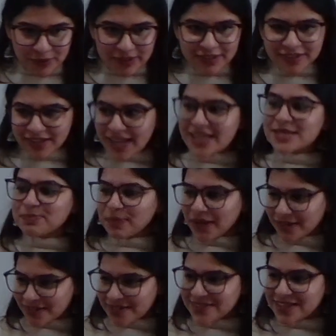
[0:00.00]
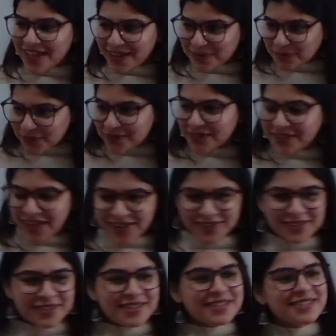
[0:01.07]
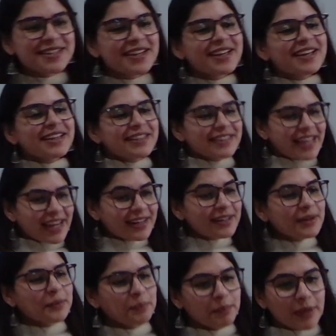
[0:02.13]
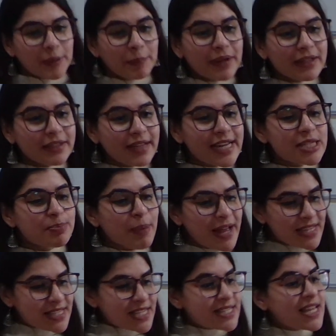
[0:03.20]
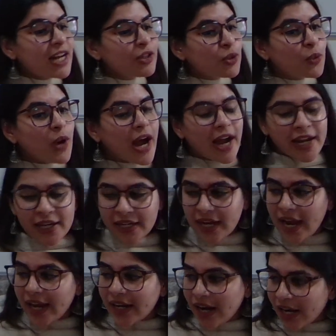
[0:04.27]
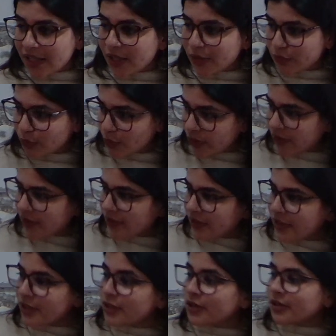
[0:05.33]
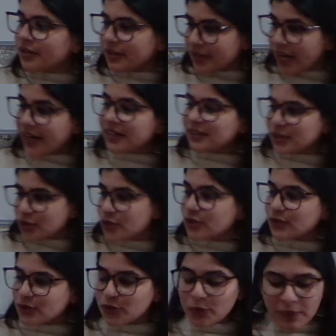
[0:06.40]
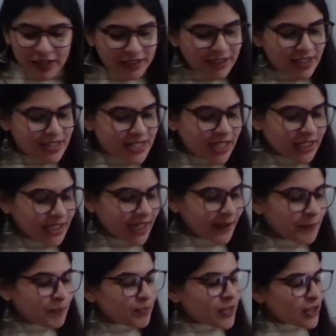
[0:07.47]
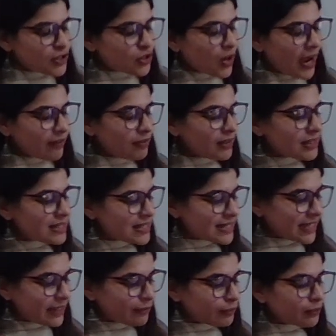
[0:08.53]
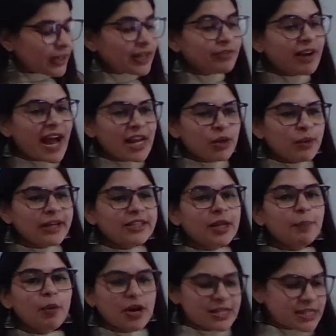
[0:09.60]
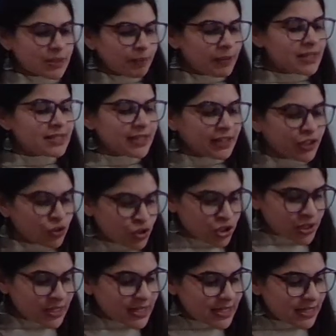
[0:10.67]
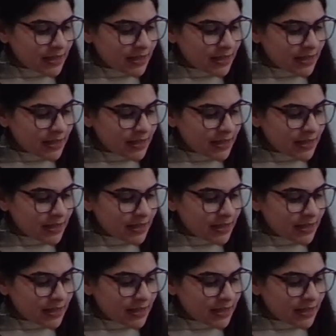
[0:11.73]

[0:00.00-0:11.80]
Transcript: less pain is there with the dentist, then maybe the expenses are too high, I can't afford, right? So many things are there. So I will evaluate the possible solutions,